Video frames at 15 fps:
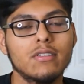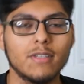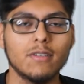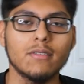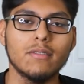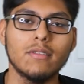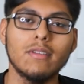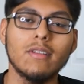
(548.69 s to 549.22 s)

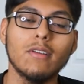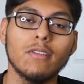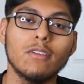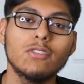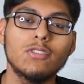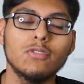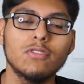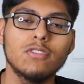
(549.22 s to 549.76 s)
So
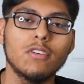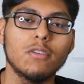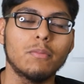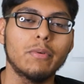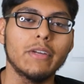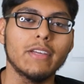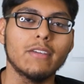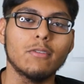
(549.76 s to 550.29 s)
those shoes sold
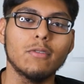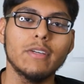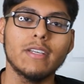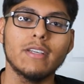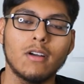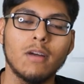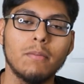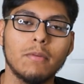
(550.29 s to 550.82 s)
pretty
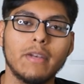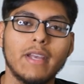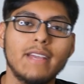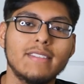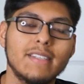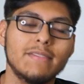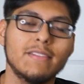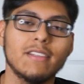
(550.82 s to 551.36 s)
quick. Couple
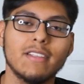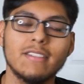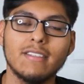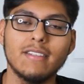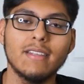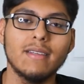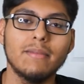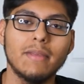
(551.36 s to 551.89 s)
days after
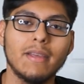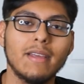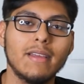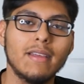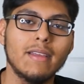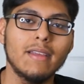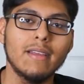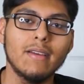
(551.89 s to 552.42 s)
listing them,
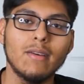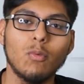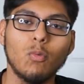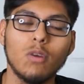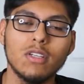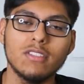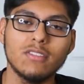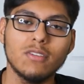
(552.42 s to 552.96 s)

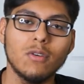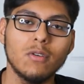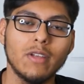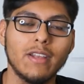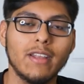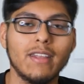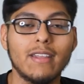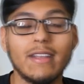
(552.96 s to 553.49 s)
one sold,
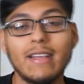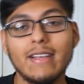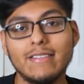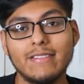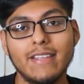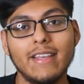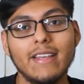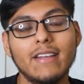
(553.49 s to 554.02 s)
and then the
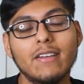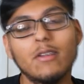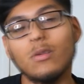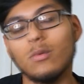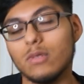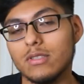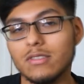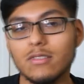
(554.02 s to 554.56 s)
next day
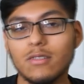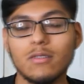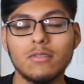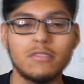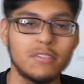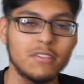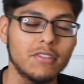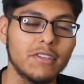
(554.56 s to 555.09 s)
another one
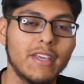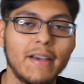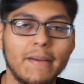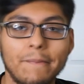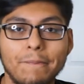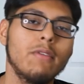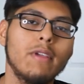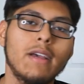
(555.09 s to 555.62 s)
sold. So yeah.
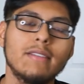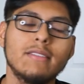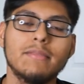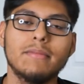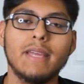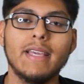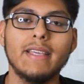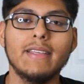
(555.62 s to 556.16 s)
Then we got
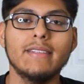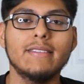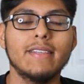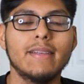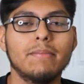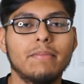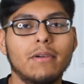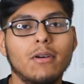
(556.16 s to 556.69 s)
some Nike
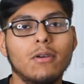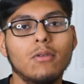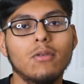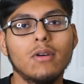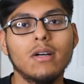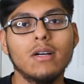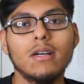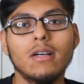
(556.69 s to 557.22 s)

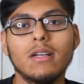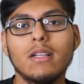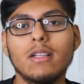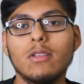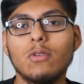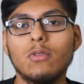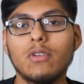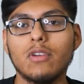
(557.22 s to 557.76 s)
Tempo
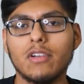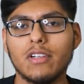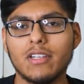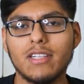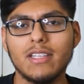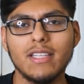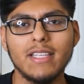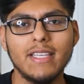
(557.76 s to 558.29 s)
Lunar
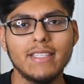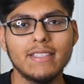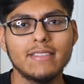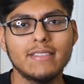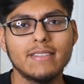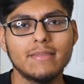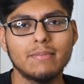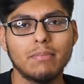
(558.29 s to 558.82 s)

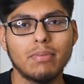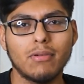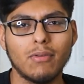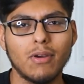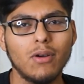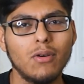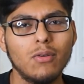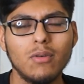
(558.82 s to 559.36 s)
Cleats
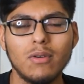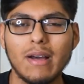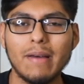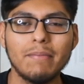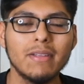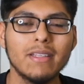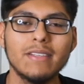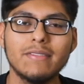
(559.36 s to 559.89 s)
Pro, I
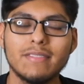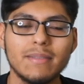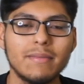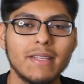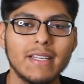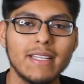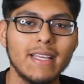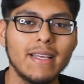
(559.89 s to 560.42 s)
believe,
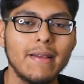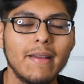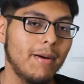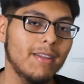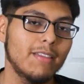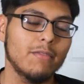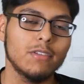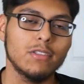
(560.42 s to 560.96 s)
something like that.
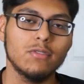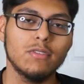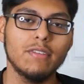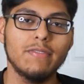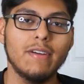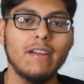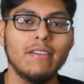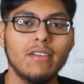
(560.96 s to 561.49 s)
Bought them for
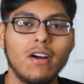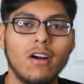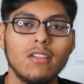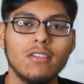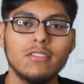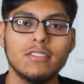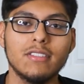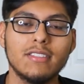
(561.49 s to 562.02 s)

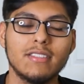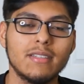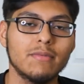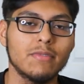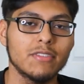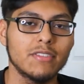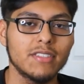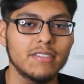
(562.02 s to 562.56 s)
$25, listed
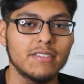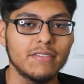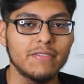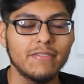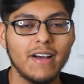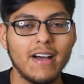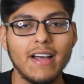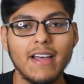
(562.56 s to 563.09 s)
them for
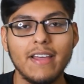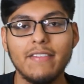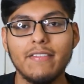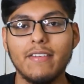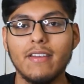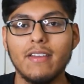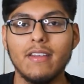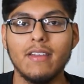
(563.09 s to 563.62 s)

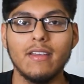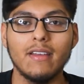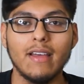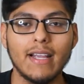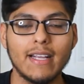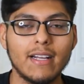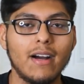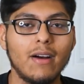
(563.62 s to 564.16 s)
$65.
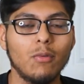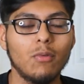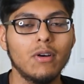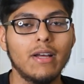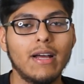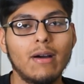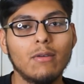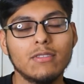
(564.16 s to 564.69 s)
I got
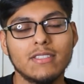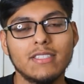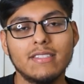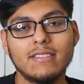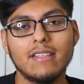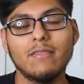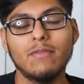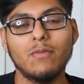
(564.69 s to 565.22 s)
what I was
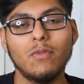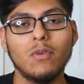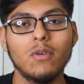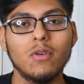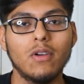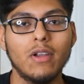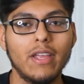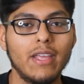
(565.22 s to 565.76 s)
listing them
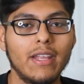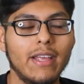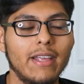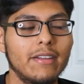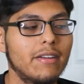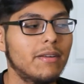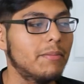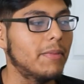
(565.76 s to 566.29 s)
for, and I
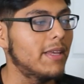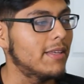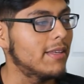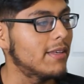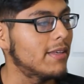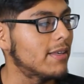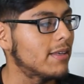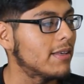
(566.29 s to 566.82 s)
ended up
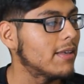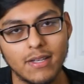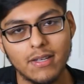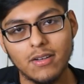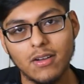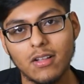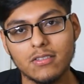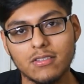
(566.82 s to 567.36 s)
making
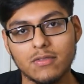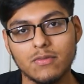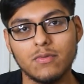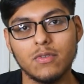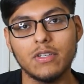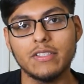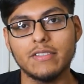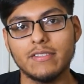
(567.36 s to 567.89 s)

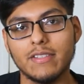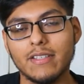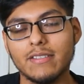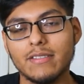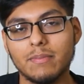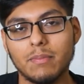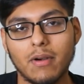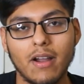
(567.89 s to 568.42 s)

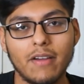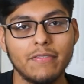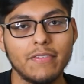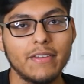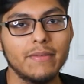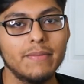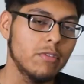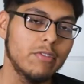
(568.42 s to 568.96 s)
$10.40
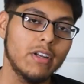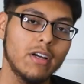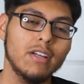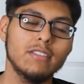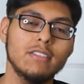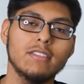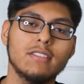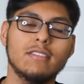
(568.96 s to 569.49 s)
profit. Moving
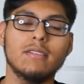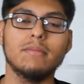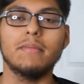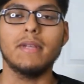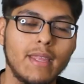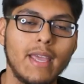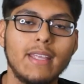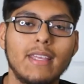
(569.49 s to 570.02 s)
on to
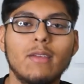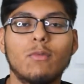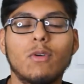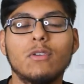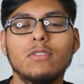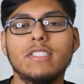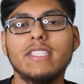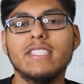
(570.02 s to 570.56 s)
some Nike
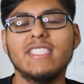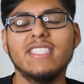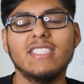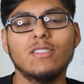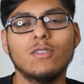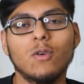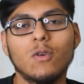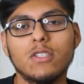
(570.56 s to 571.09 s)
Roshe G
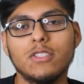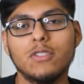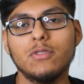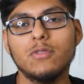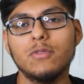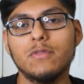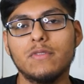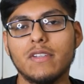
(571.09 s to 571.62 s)
Tour
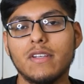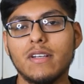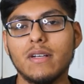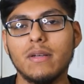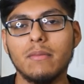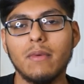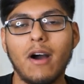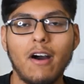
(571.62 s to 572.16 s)
shoes,
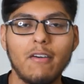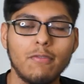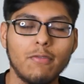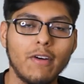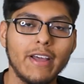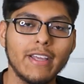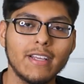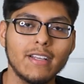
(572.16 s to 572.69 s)

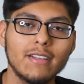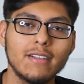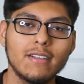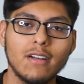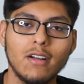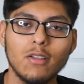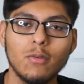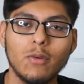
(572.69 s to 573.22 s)
off-white
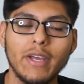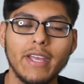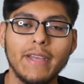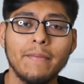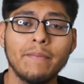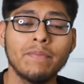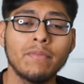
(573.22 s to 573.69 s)
colorway.